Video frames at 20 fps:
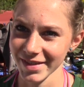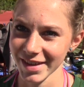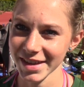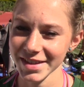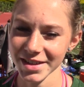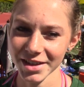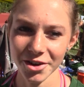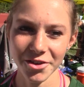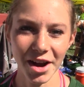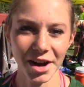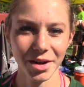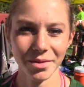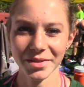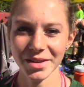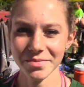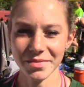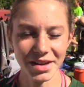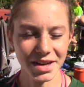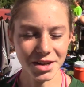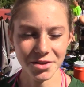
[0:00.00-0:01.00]
It's
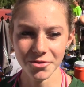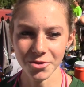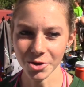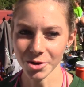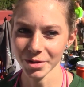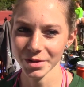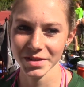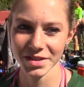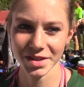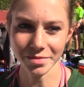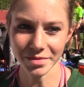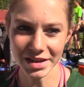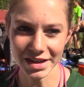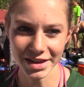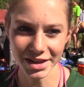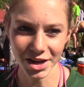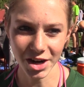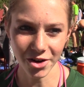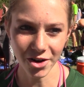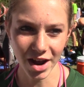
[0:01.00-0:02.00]
incredibly meaningful to
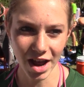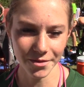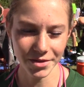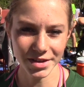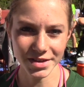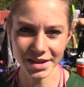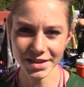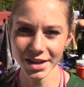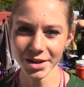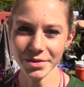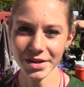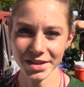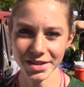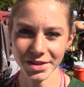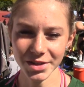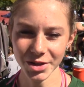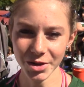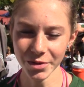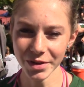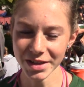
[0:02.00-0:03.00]
me. You know, everything that we
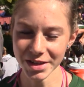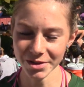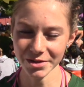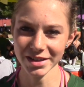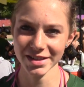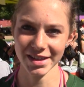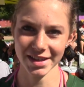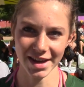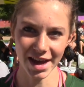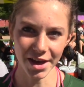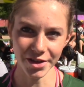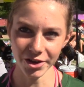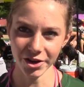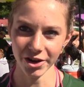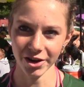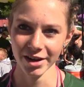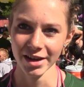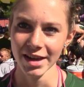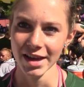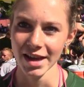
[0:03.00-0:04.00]
do it together,